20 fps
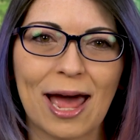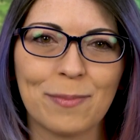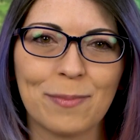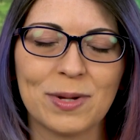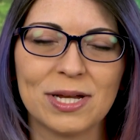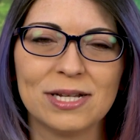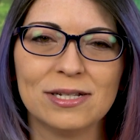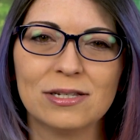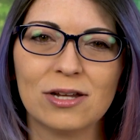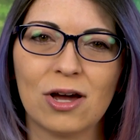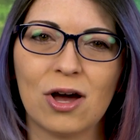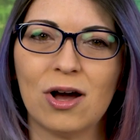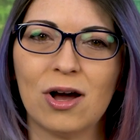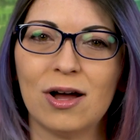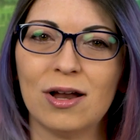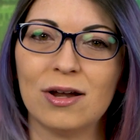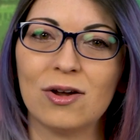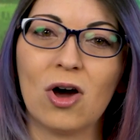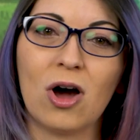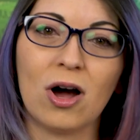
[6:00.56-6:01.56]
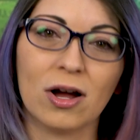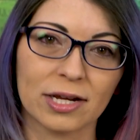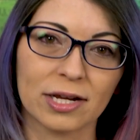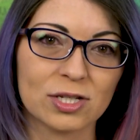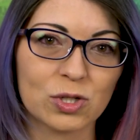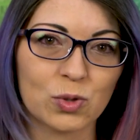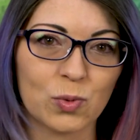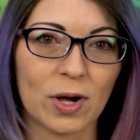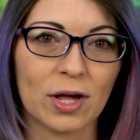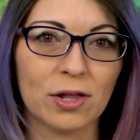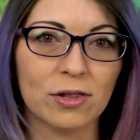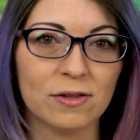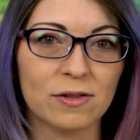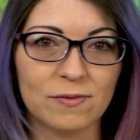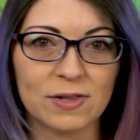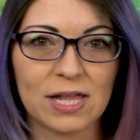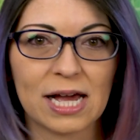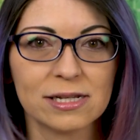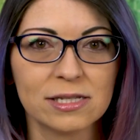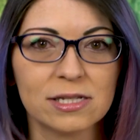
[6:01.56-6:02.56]
happened on August 12th
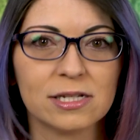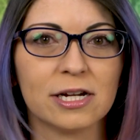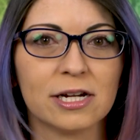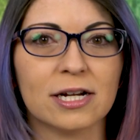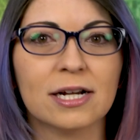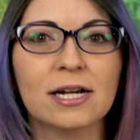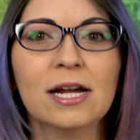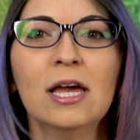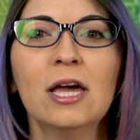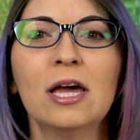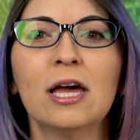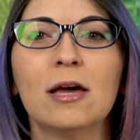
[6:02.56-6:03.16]
of last year,